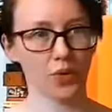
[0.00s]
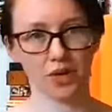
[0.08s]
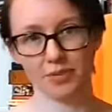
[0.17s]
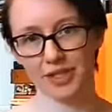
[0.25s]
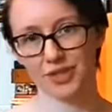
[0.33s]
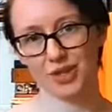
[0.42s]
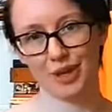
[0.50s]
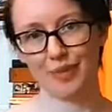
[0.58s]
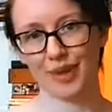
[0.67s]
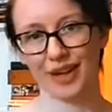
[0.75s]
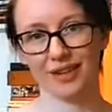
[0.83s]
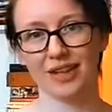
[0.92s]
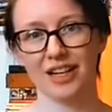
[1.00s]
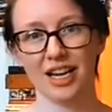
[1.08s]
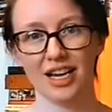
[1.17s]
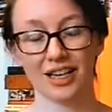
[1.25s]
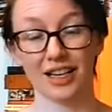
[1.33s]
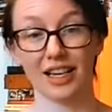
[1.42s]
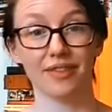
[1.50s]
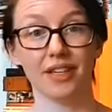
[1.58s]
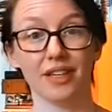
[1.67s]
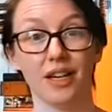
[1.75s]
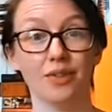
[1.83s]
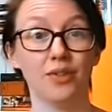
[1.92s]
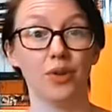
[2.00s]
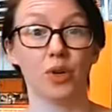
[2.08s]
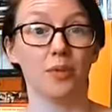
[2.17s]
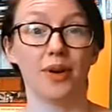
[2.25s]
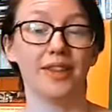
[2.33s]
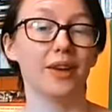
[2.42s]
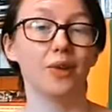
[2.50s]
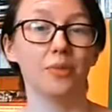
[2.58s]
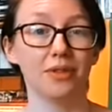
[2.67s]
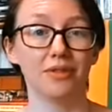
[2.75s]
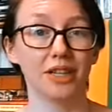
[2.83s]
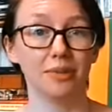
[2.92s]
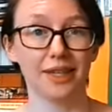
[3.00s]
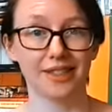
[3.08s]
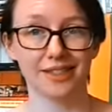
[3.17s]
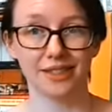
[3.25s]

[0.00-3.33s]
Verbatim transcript: ornament or something can give a, a focal point that would be really